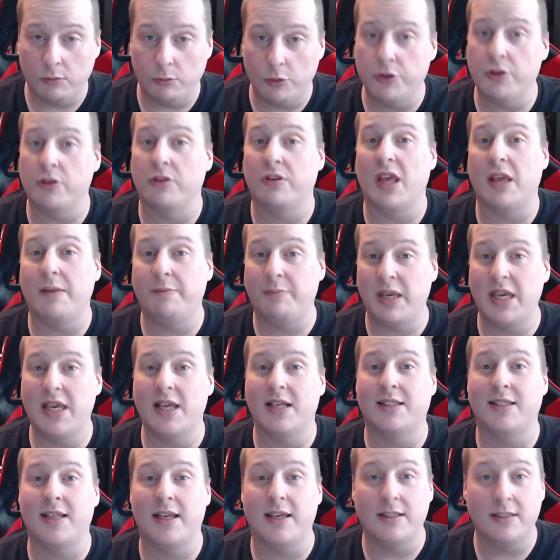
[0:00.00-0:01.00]
which is a
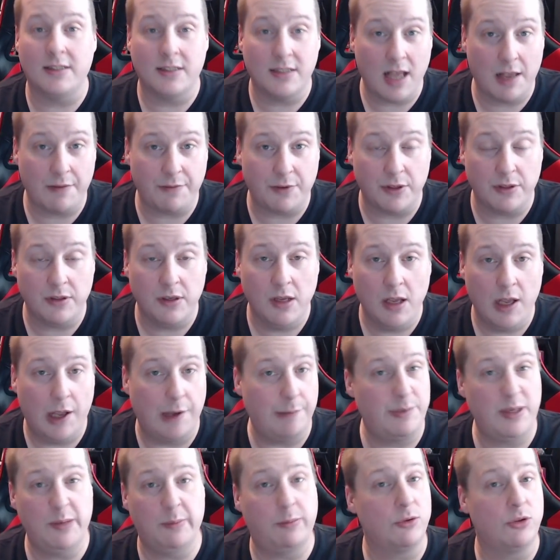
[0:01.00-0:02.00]
PSA 7,
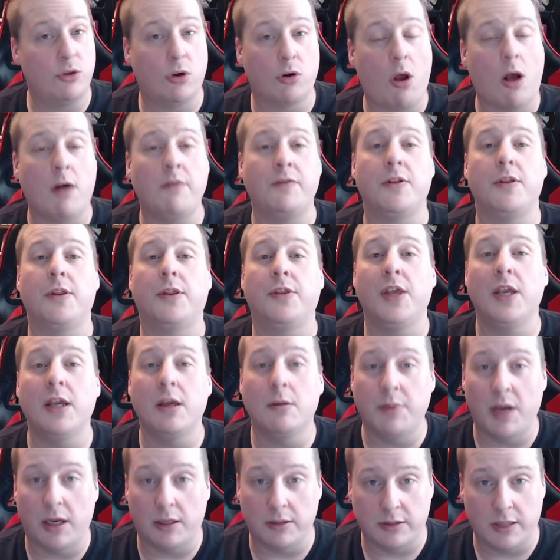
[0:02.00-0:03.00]
and people don't often think
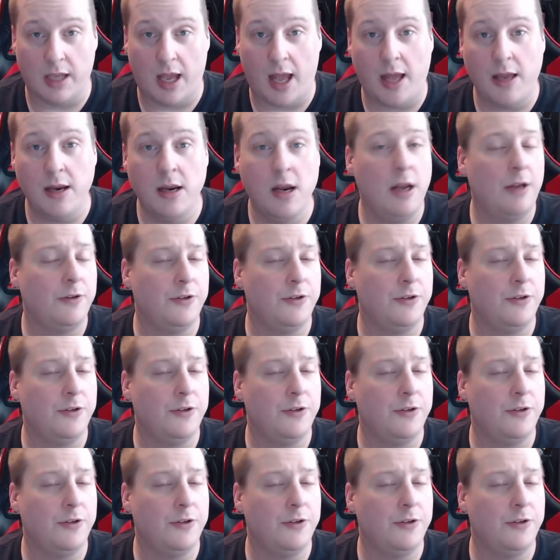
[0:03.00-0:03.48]
about that.